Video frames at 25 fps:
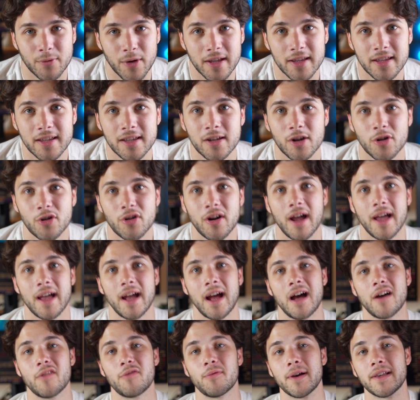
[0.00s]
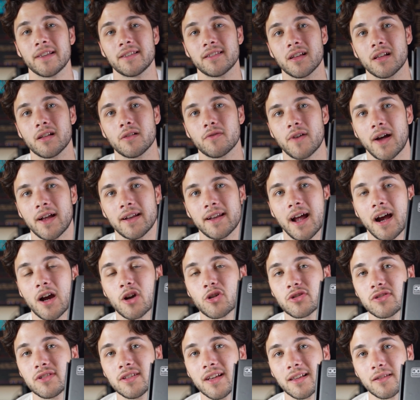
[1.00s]
And right here, I have myself an
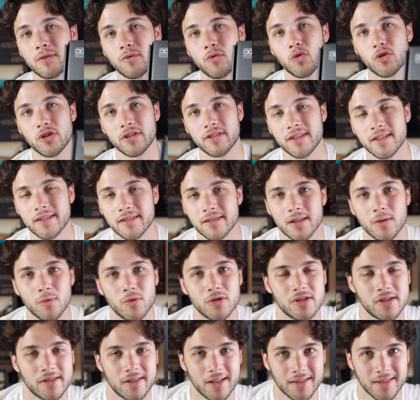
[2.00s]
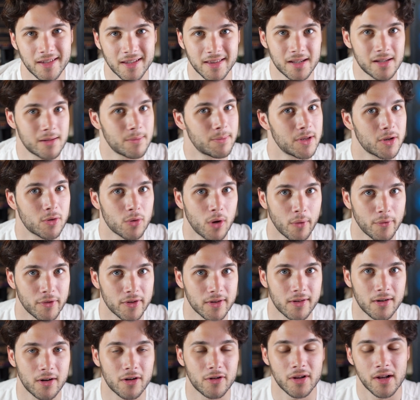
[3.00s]
RTX 4060, which is a 1080p
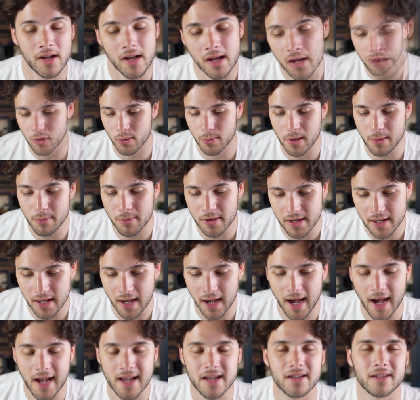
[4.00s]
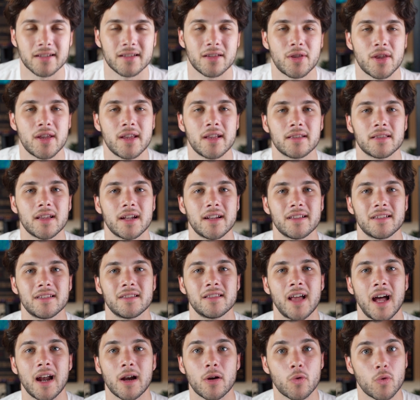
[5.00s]
graphics card from NVIDIA. I just think that it's
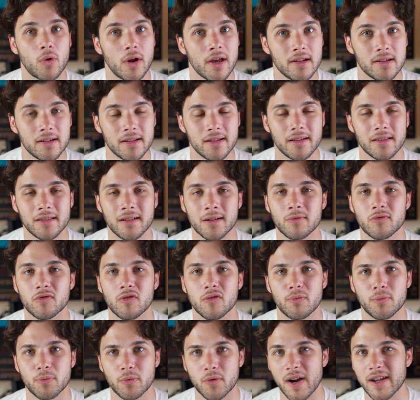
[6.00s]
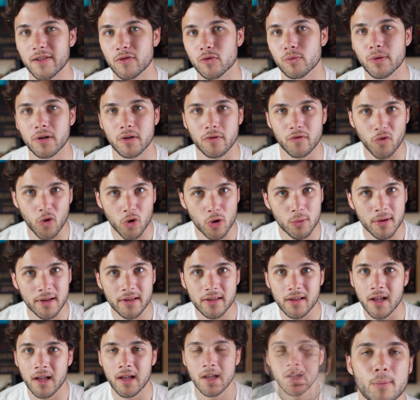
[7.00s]
not great in terms of price to
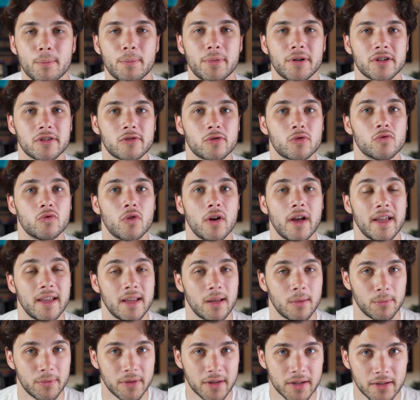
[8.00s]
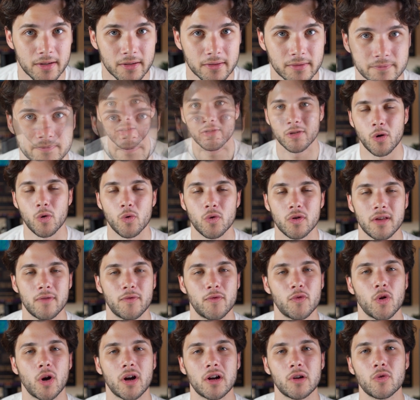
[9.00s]
performance compared to AMD. So
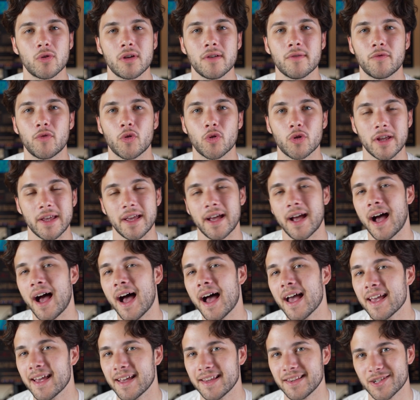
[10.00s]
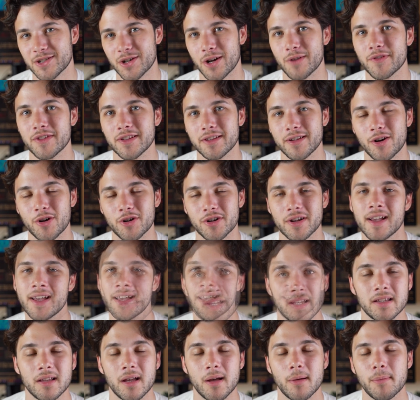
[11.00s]
if you are looking for a high-end graphics card,
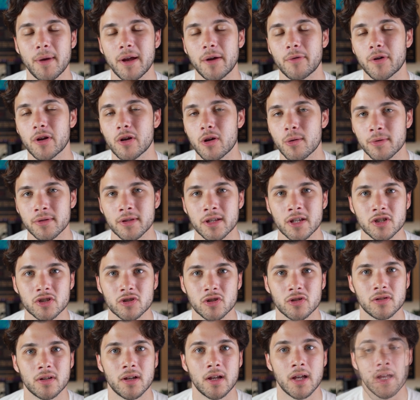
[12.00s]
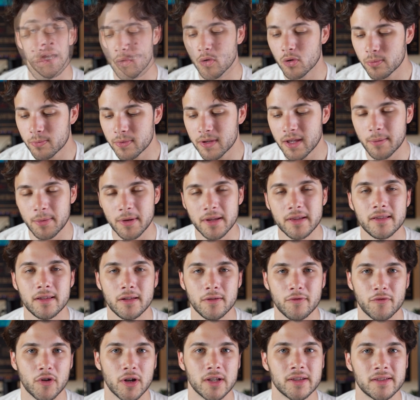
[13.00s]
then my recommendation would be a bit
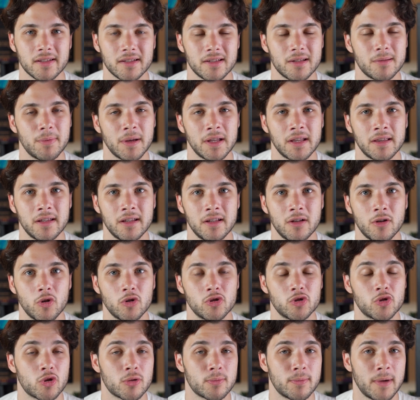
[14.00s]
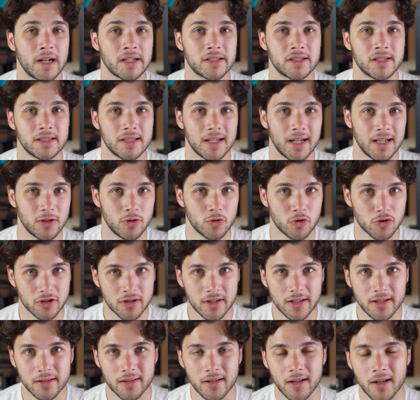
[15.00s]
different depending on your budget and your
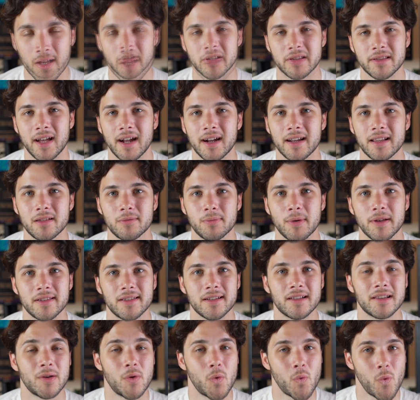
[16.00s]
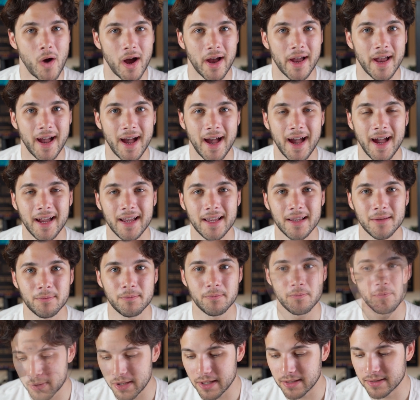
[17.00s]
needs, but that is basically why I
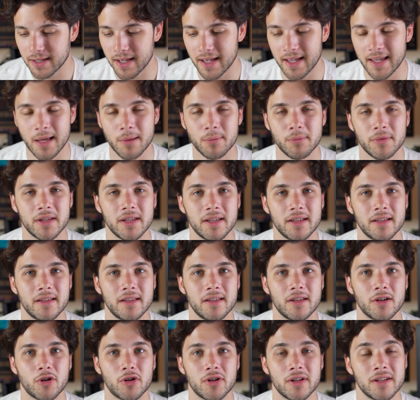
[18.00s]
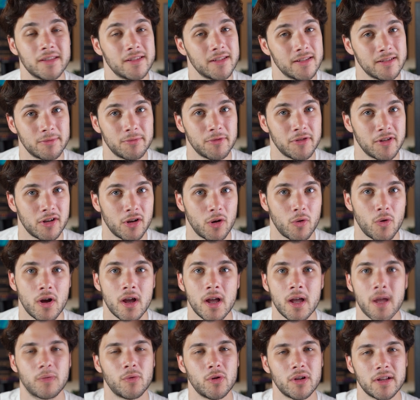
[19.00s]
picked AMD here in this video,
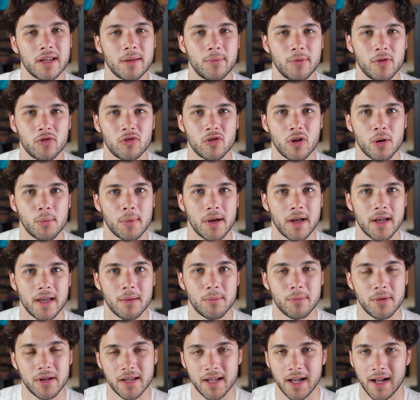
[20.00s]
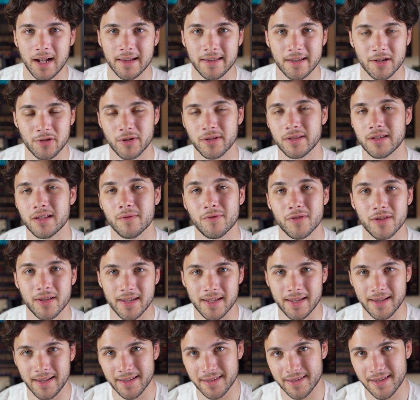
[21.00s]
but I will give you some Nvidia alternatives
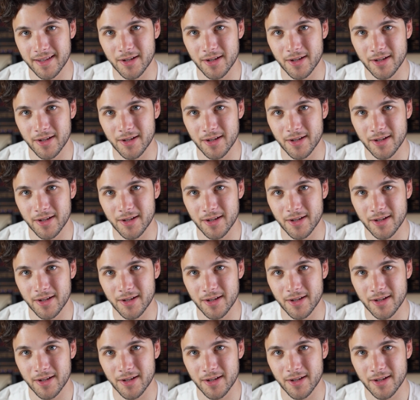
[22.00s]
in a